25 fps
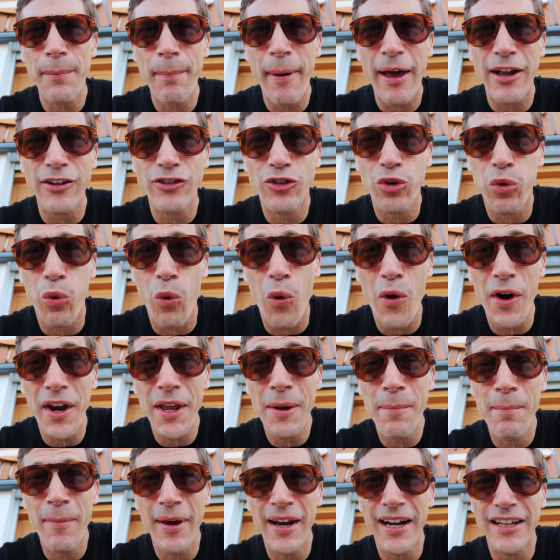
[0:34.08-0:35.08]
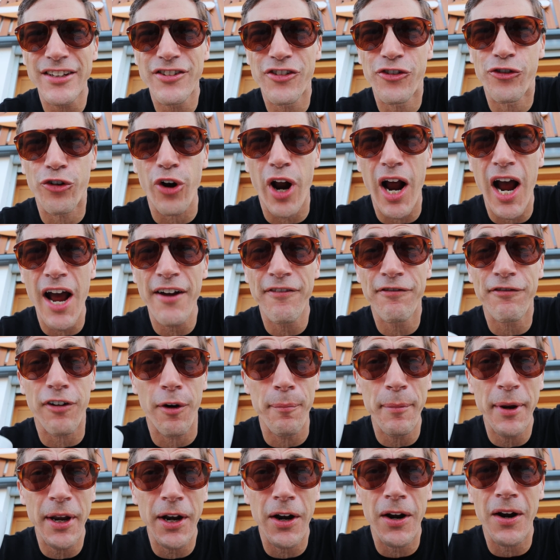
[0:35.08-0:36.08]
about 20 minutes drive
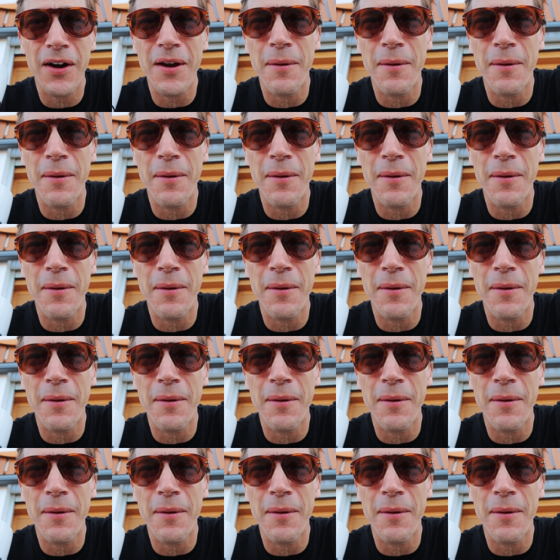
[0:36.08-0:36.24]
from here